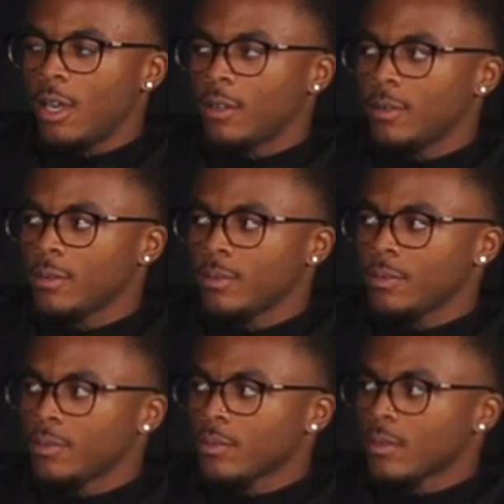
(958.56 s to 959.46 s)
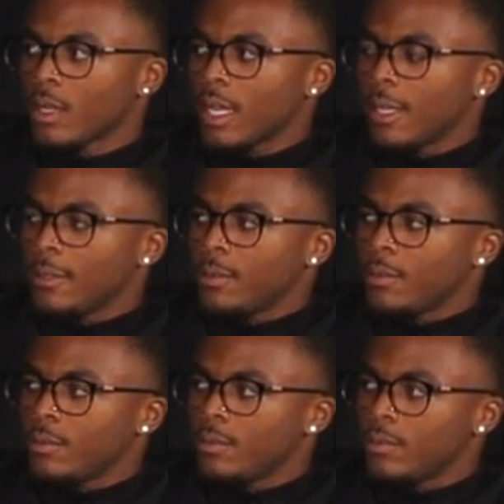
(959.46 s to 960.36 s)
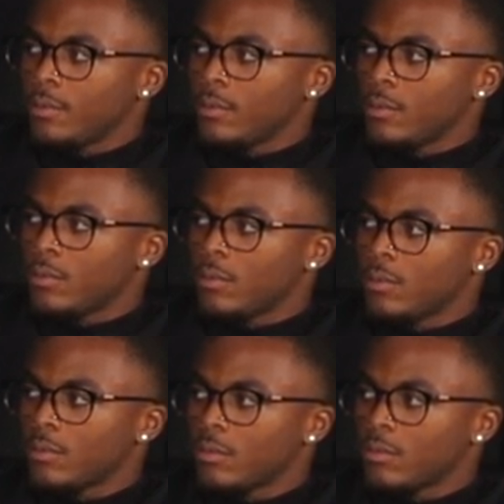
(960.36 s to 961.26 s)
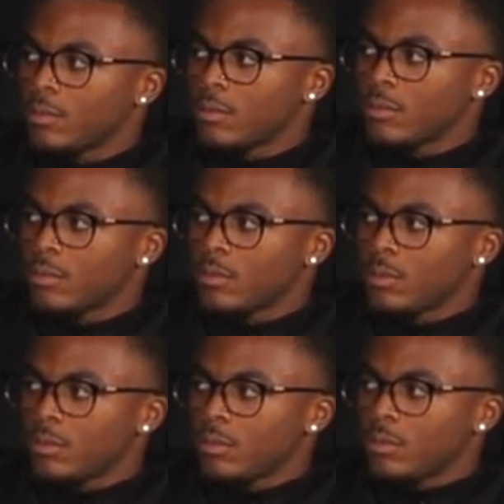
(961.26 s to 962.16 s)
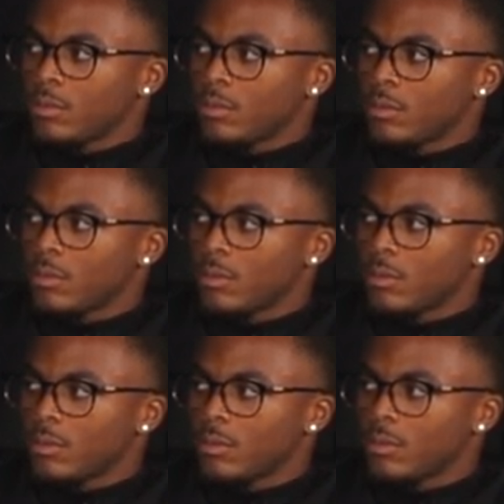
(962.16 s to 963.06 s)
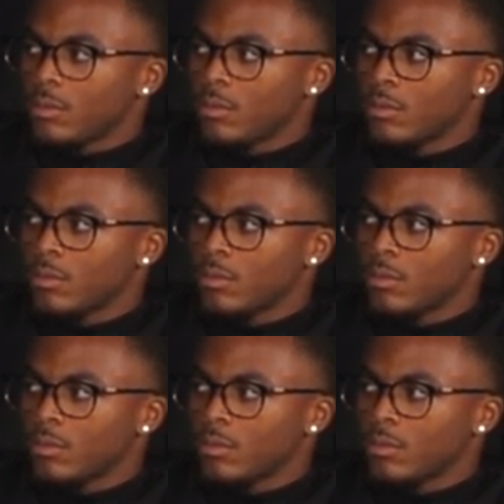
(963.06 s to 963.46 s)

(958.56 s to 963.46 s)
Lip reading: (not speaking)